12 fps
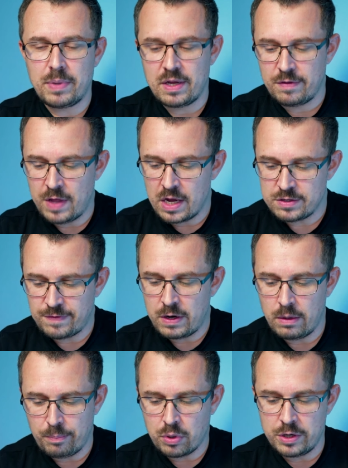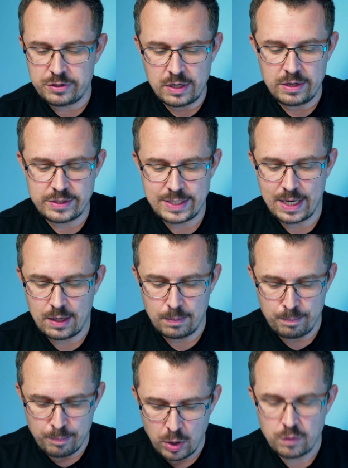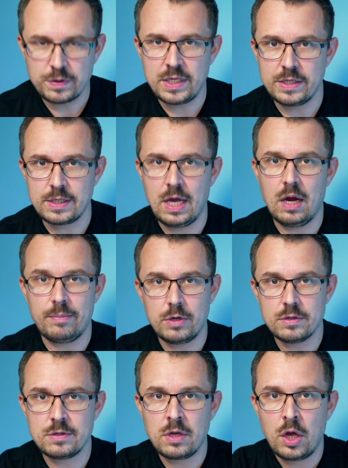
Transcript: but I think it's very important to understand that both these cameras